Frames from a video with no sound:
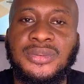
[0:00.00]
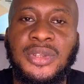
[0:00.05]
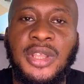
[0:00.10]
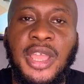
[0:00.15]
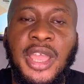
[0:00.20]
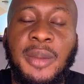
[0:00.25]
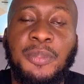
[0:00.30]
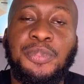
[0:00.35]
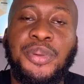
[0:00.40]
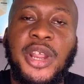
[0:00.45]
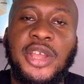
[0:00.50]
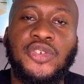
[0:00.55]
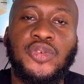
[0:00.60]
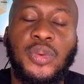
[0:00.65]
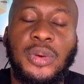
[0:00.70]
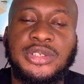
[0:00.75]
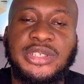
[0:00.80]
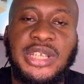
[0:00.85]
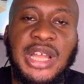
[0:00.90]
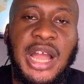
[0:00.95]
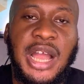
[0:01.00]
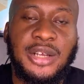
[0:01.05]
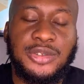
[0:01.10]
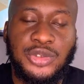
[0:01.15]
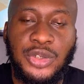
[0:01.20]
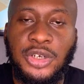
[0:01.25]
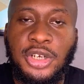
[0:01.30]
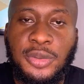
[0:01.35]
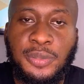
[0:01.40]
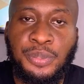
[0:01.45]
Empress was
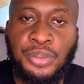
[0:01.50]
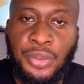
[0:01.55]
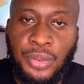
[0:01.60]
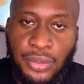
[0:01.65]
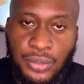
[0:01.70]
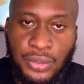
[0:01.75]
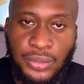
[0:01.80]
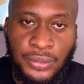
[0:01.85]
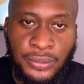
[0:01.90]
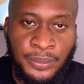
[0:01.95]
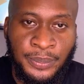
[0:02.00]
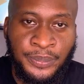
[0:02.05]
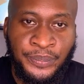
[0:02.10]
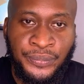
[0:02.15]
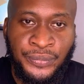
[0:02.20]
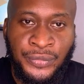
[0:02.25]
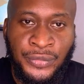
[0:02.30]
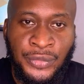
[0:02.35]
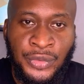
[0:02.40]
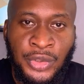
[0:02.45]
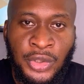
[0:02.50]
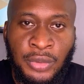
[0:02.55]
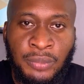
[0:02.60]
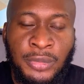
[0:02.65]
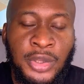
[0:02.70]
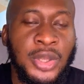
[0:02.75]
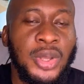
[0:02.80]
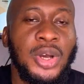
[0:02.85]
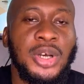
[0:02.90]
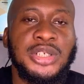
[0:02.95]
actually broken,
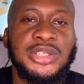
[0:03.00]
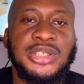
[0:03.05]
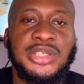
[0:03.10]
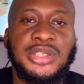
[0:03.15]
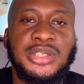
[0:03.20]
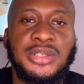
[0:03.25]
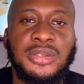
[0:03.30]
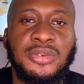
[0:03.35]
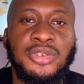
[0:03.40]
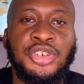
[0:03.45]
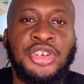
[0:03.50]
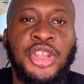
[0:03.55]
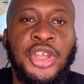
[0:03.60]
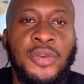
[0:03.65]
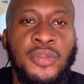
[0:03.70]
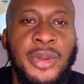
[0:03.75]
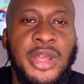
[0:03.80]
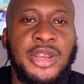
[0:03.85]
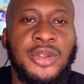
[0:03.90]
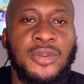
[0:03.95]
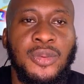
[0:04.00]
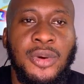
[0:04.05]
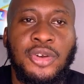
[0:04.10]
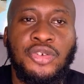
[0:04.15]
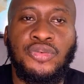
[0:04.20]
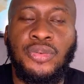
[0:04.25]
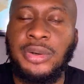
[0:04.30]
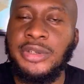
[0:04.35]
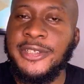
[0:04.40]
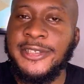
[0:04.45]
because they were the
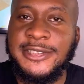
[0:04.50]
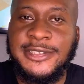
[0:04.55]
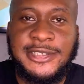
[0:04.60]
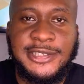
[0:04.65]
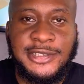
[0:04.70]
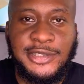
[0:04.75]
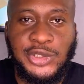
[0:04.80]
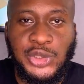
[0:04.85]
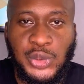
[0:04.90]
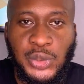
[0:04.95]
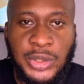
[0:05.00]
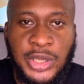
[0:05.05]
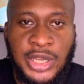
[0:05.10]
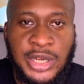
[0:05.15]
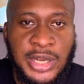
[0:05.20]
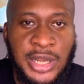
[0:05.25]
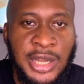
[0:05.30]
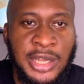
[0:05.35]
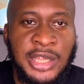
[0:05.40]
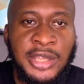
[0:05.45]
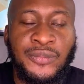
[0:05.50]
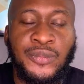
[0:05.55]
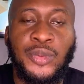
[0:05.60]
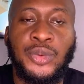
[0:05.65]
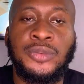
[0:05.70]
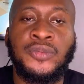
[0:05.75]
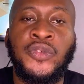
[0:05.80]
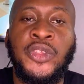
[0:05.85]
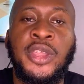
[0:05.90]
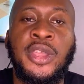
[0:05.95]
one running things together.
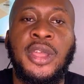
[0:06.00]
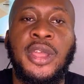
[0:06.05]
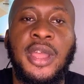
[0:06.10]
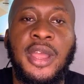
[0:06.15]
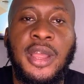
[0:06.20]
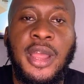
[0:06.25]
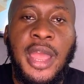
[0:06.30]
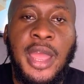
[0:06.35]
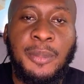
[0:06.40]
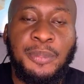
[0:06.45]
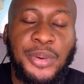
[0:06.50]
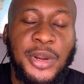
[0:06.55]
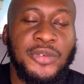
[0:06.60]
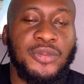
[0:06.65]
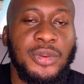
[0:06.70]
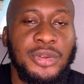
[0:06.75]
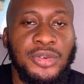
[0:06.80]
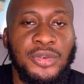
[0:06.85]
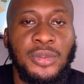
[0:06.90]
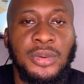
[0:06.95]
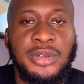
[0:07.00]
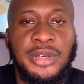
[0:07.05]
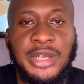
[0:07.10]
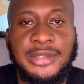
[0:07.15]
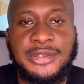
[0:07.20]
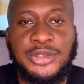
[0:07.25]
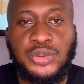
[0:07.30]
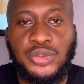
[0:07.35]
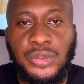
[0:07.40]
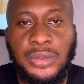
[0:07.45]
Even Empress was the one
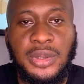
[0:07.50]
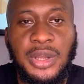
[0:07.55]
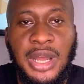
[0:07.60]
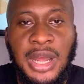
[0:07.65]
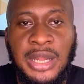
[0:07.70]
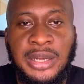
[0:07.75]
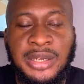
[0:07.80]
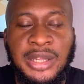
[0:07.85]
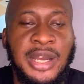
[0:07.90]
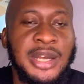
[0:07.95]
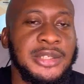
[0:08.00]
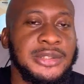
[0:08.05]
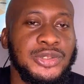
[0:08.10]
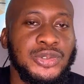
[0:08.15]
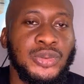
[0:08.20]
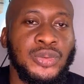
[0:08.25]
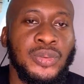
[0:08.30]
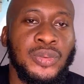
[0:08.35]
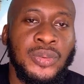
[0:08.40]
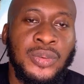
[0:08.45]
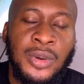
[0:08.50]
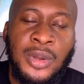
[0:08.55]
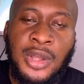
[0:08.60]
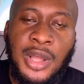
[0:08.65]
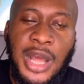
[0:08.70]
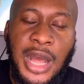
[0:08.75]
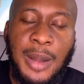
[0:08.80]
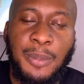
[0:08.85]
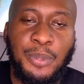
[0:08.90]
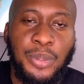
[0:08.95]
that took Ada to
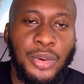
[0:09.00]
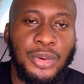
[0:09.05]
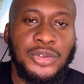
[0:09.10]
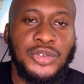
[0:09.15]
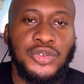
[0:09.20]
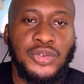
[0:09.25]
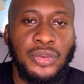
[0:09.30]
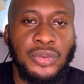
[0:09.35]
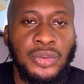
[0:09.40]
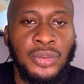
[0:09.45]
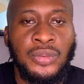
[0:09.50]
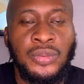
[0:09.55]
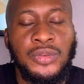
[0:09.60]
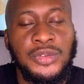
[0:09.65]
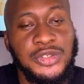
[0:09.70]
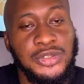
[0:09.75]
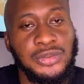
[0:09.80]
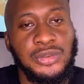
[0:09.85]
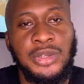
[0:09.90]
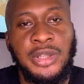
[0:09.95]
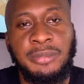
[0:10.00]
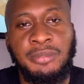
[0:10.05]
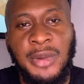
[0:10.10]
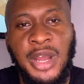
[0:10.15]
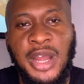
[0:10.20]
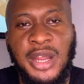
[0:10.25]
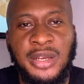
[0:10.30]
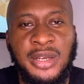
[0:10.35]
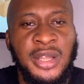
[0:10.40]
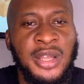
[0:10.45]
Apostle
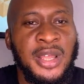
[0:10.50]
Suleman,